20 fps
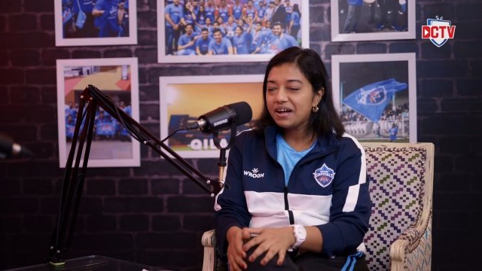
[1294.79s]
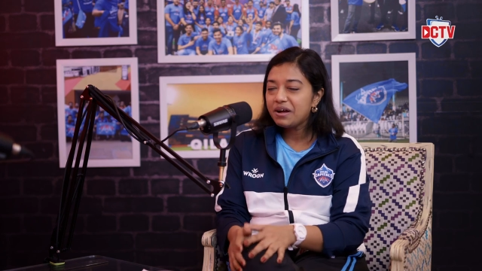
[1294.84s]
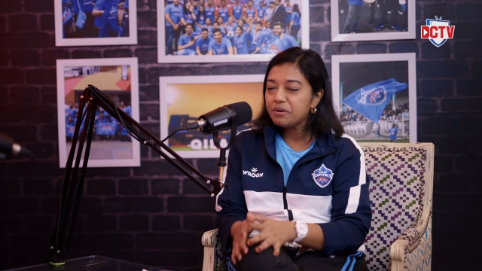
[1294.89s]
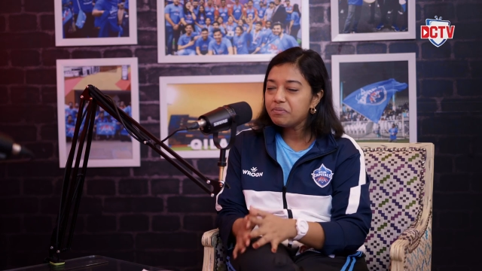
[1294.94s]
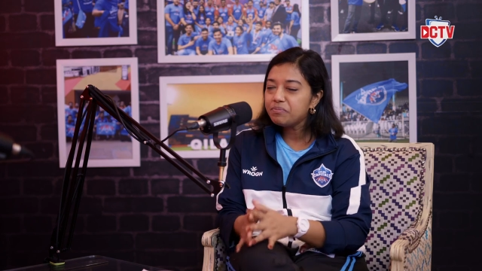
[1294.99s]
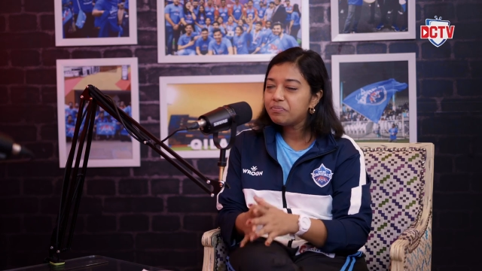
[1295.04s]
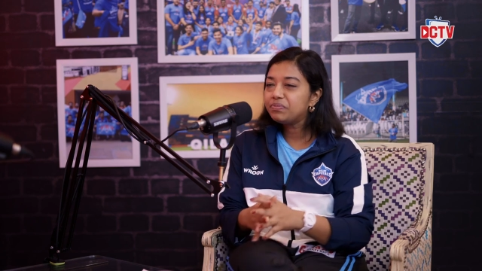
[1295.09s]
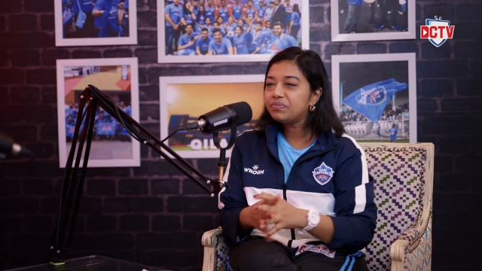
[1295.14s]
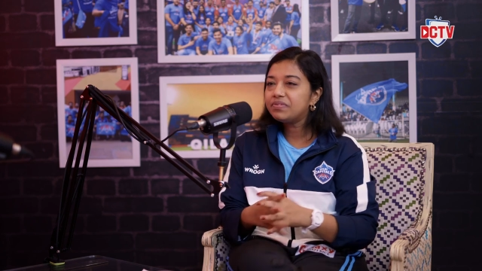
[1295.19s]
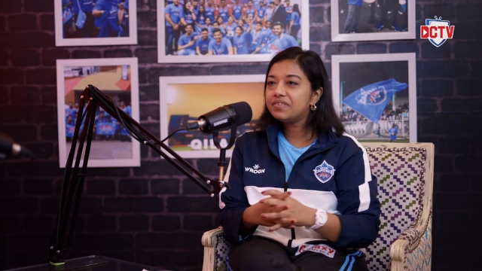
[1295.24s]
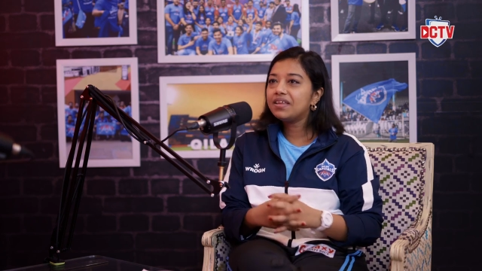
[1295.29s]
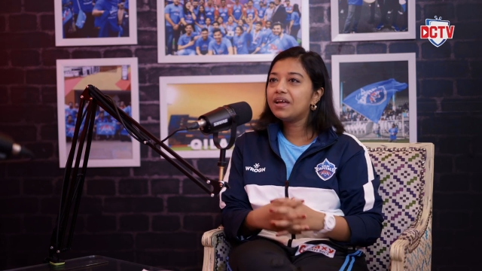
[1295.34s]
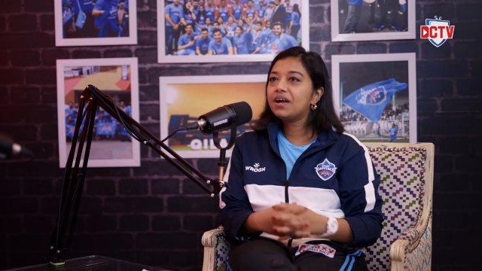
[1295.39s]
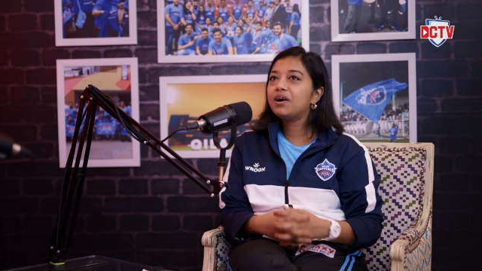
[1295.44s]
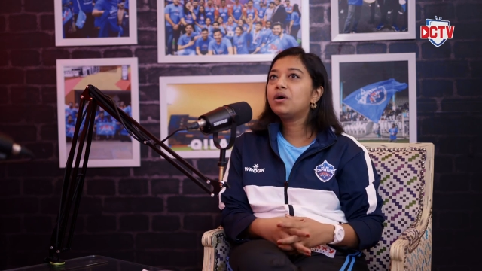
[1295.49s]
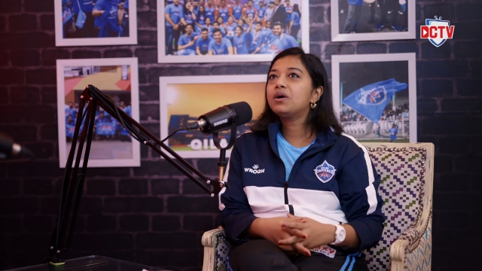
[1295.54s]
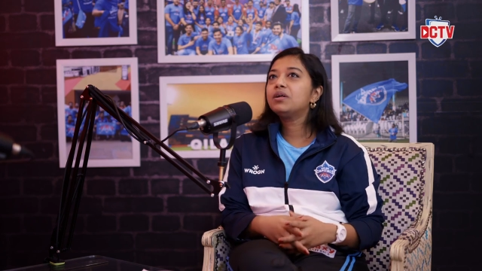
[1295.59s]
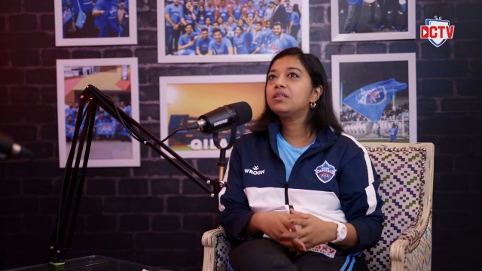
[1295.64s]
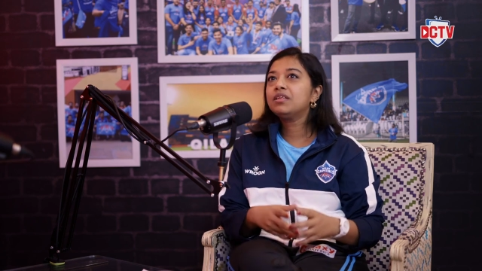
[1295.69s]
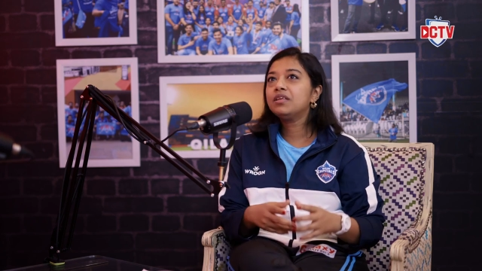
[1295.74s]
Uh,
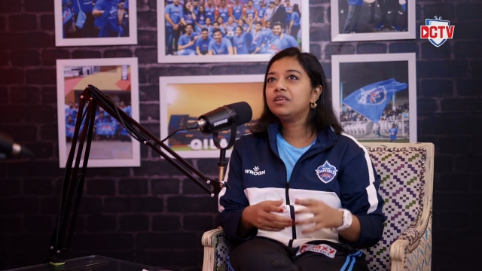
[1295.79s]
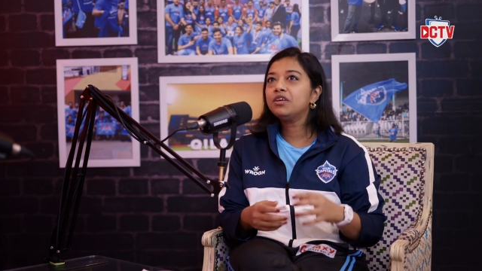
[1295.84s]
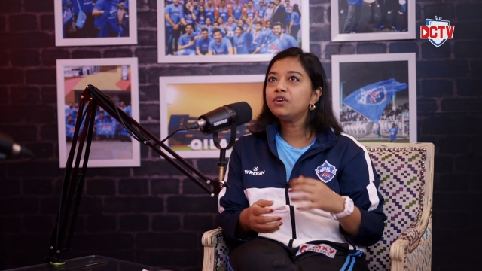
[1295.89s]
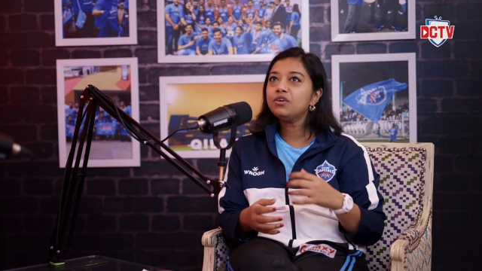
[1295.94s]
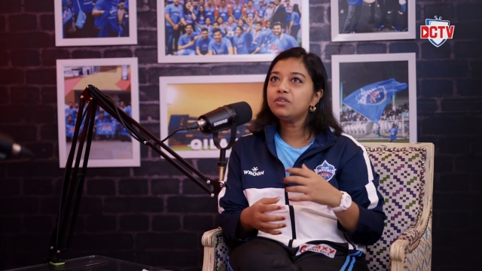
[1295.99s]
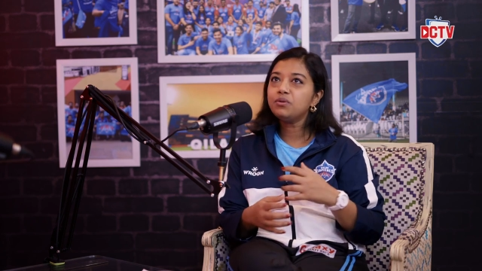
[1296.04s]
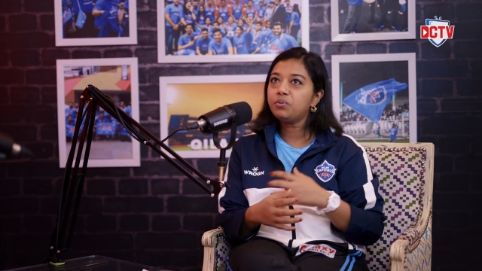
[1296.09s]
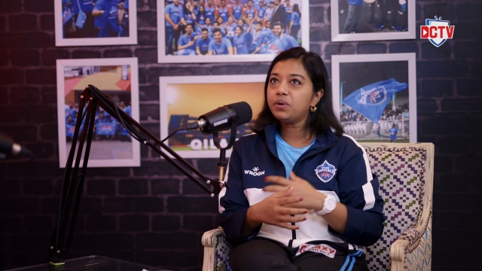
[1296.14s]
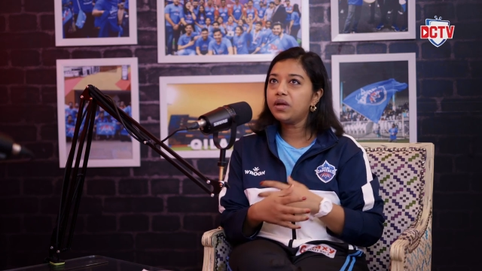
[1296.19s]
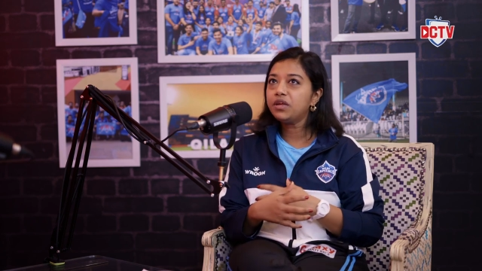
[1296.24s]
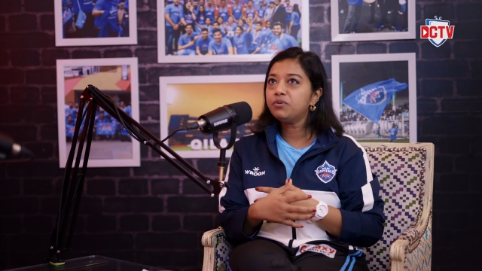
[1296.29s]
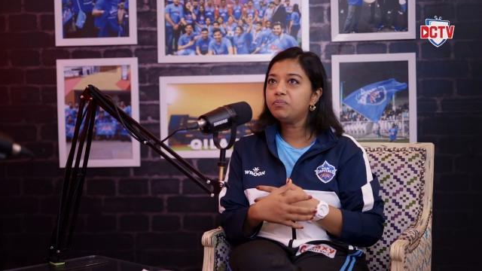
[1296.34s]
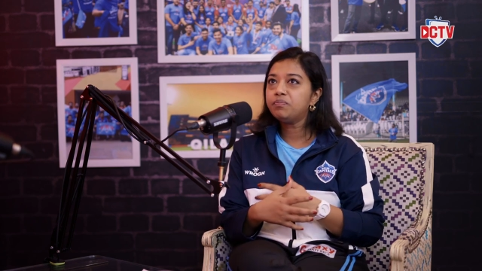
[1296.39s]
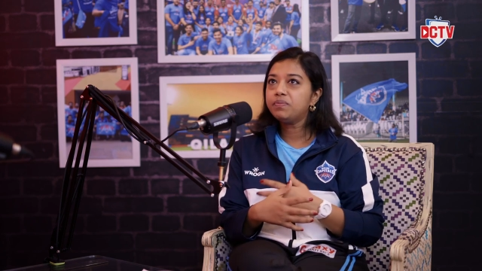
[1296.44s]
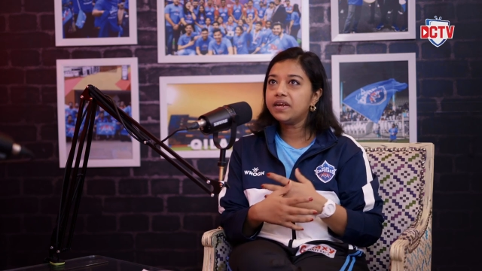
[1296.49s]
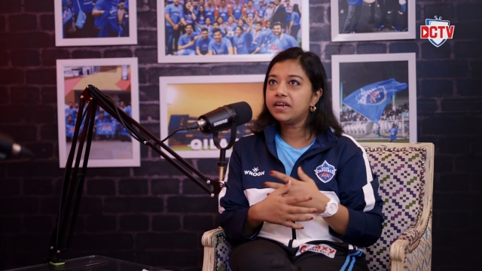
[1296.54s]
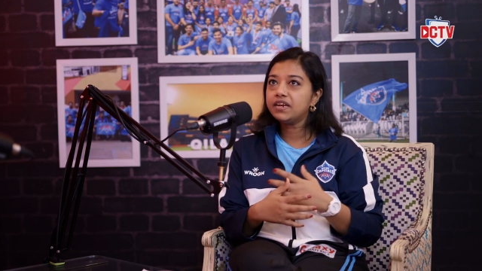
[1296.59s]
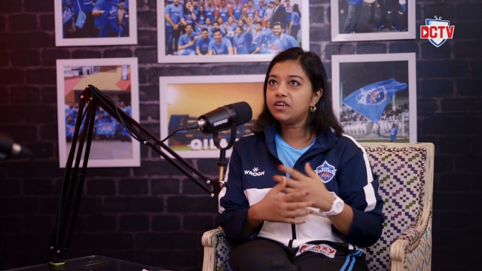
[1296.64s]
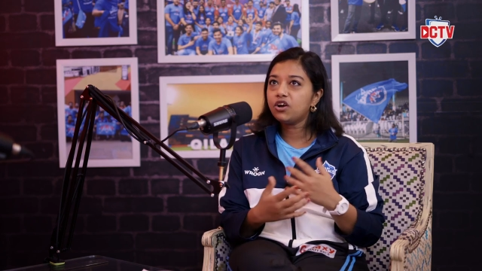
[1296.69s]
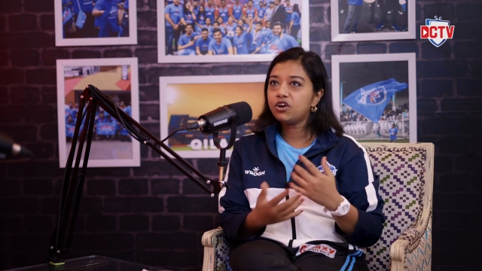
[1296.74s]
you know the way you
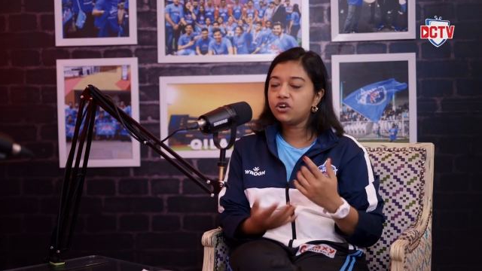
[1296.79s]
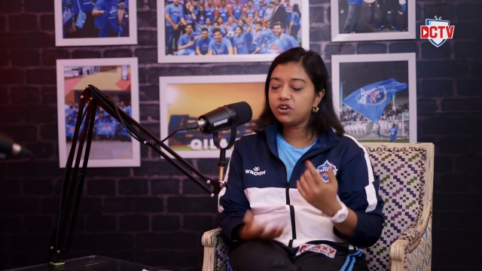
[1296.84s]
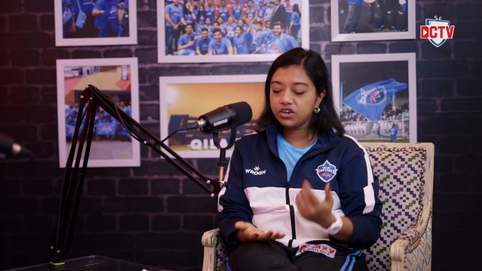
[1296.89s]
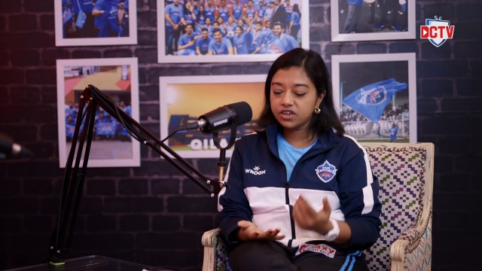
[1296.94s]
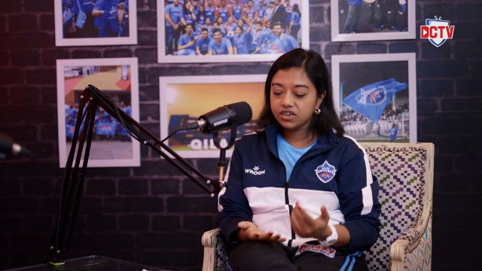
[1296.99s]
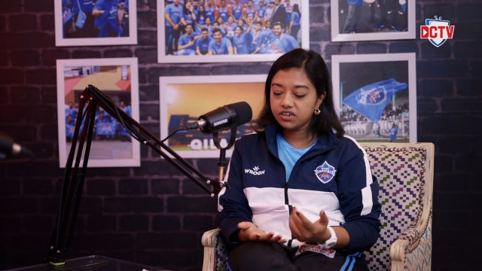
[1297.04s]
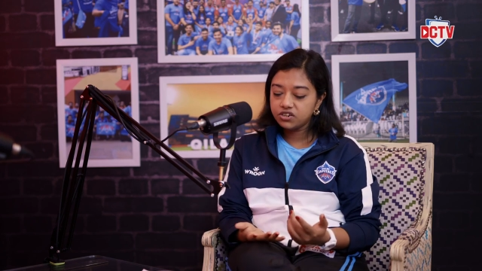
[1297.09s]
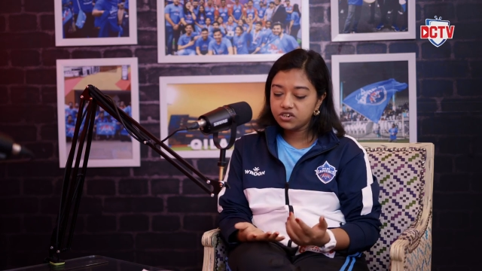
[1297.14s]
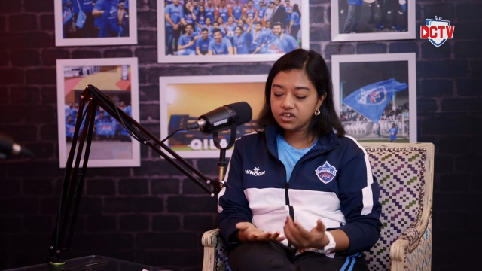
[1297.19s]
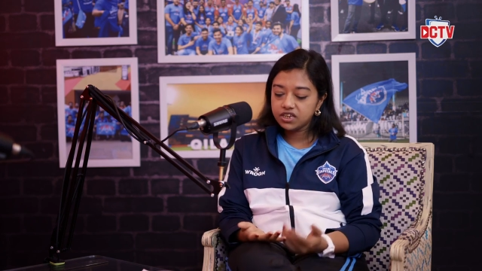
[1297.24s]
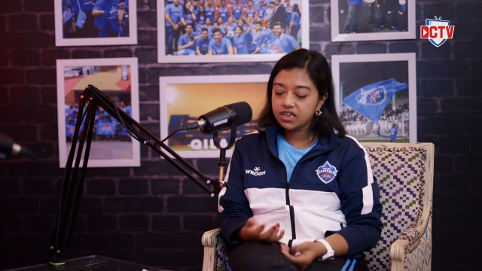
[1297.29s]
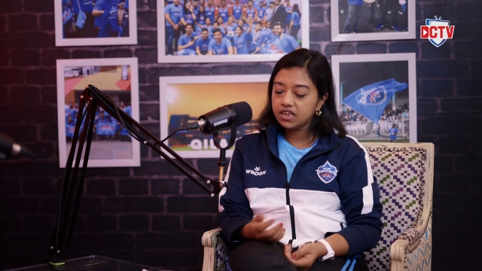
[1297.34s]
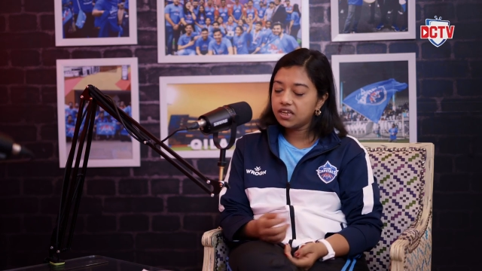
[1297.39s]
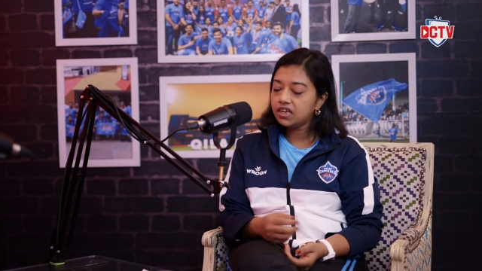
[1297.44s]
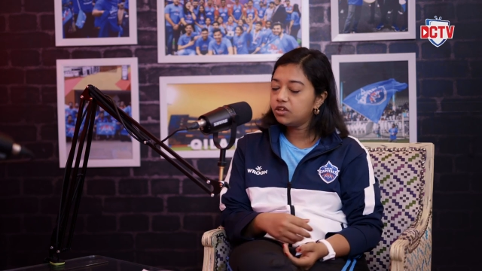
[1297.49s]
played your cricket, Ricky.